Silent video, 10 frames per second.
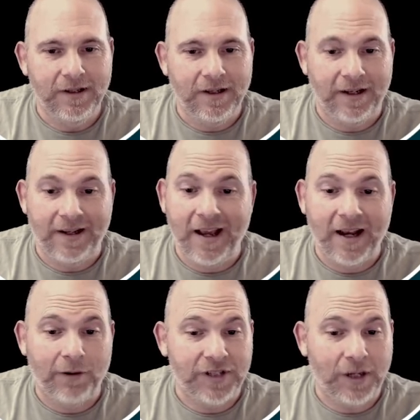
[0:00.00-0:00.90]
And
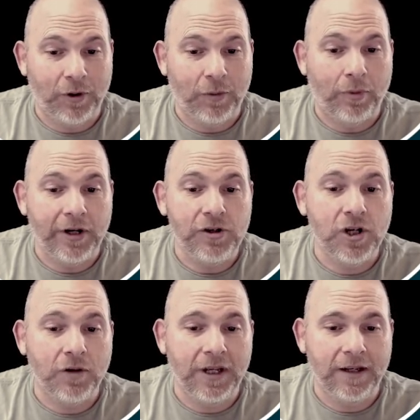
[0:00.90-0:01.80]
again, I was able to bring
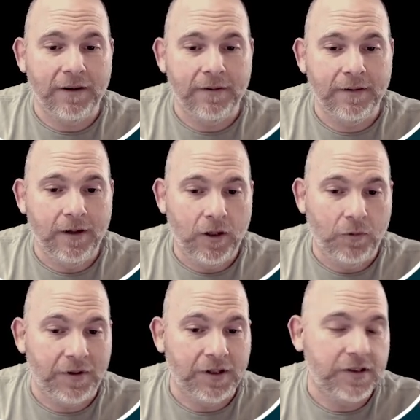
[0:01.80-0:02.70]
Joey in
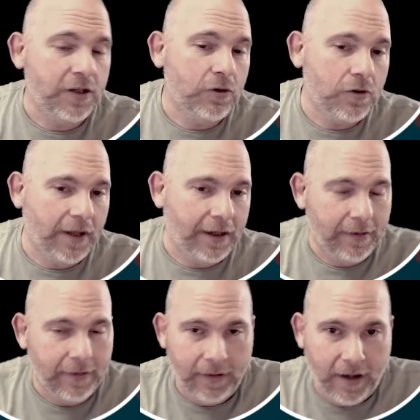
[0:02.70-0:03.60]
with a single click,